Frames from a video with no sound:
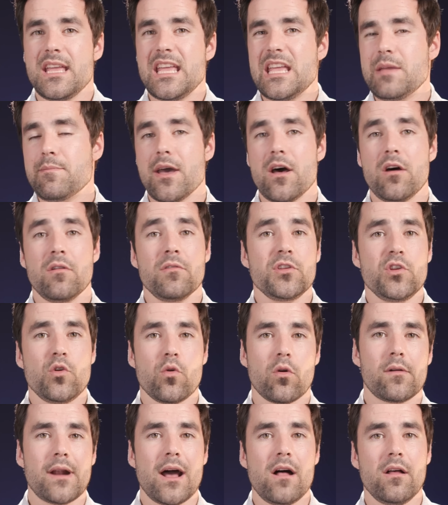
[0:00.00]
Email,
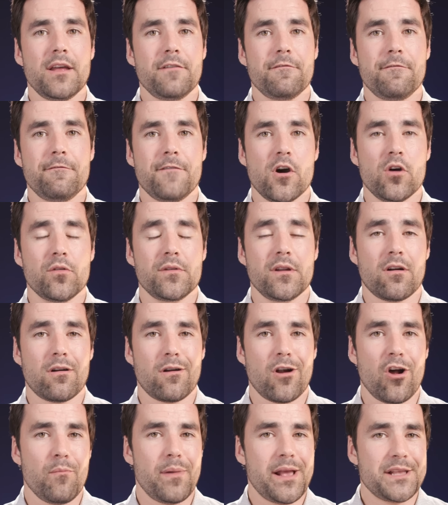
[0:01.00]
URL, and phone
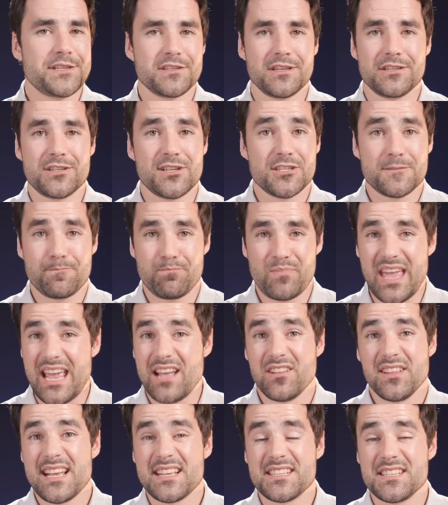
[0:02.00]
are all basically just
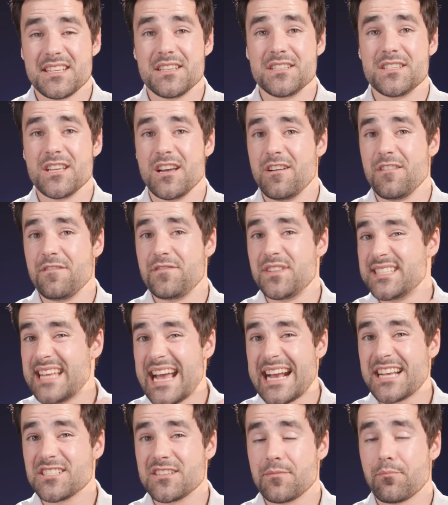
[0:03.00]
aliases of the
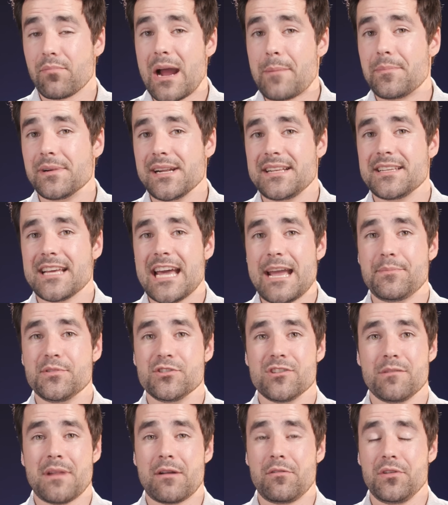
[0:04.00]
text property type,
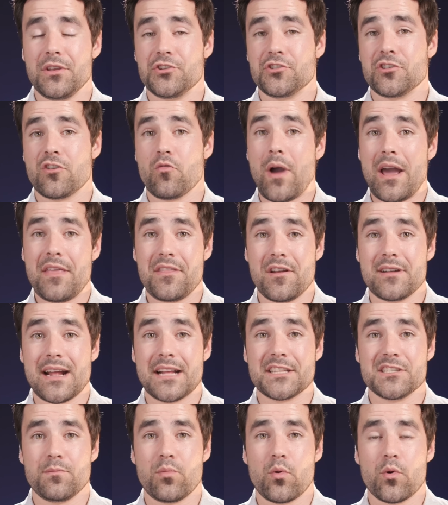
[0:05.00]
so I'm not really sure why they're
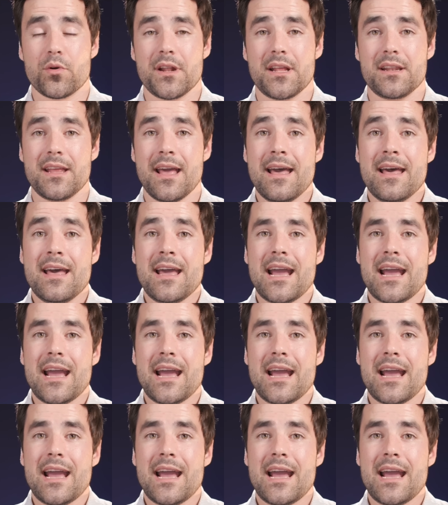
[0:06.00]
not supported.